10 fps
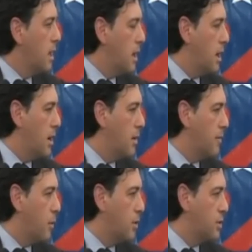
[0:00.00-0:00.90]
Uh,
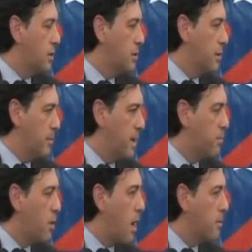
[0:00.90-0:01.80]
of course, your, your big
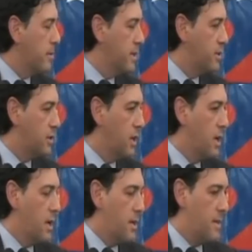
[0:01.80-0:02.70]
problem is
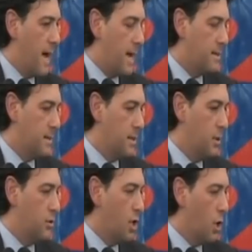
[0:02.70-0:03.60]
that
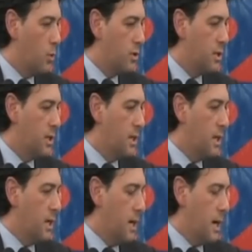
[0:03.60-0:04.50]
you don't,
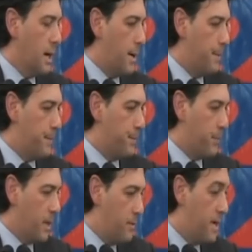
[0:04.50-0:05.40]
um,
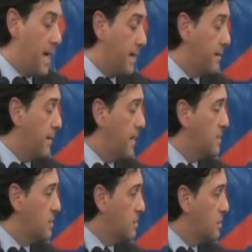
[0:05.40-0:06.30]
if you can't get the
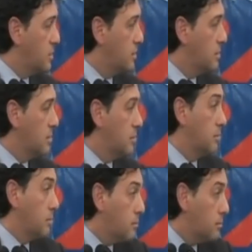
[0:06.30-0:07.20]
license,
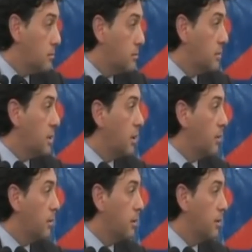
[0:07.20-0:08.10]
you know,
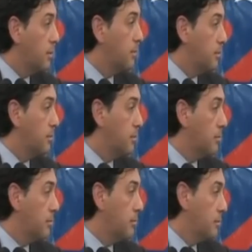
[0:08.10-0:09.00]
you're,
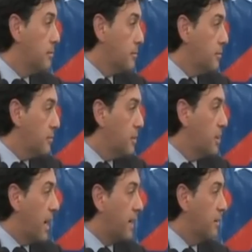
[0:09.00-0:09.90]

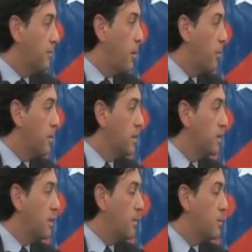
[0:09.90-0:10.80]
you're not going to fall within the
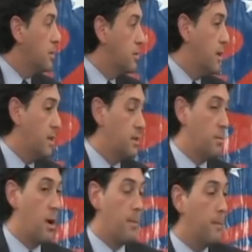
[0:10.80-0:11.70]
exemption. So that is the
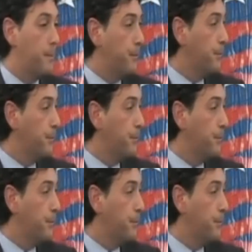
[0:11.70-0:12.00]
problem.